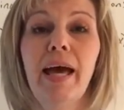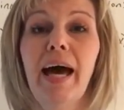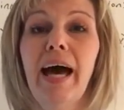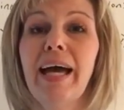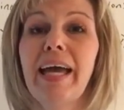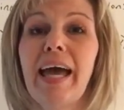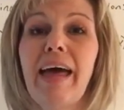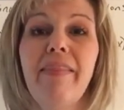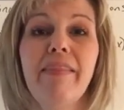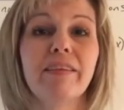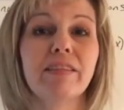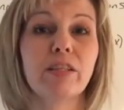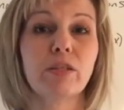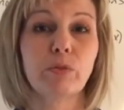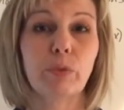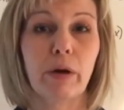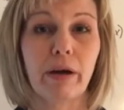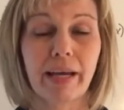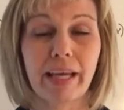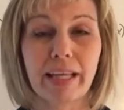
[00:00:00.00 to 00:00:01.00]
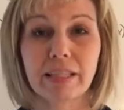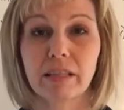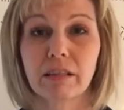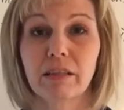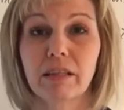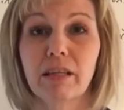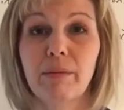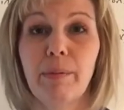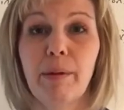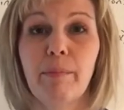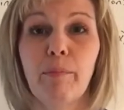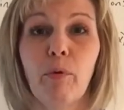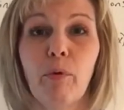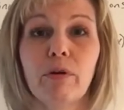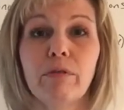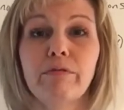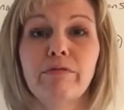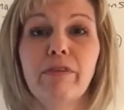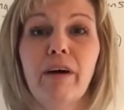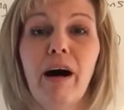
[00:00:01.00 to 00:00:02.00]
Again, this is where it gets a little bit more
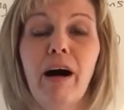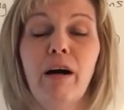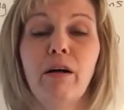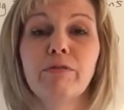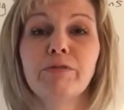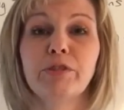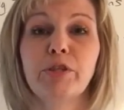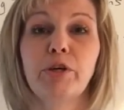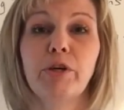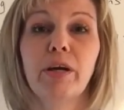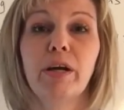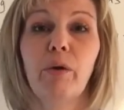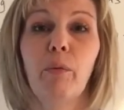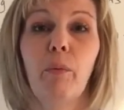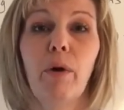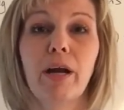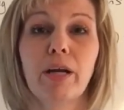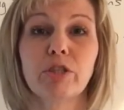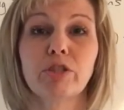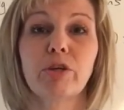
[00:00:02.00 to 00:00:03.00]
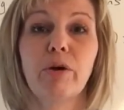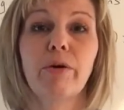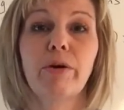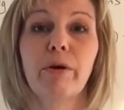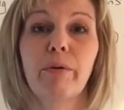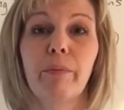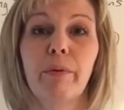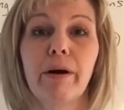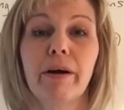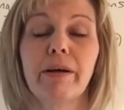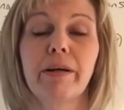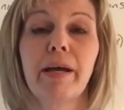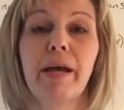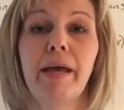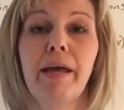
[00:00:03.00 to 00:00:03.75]
involved, so you're going to want to show your work.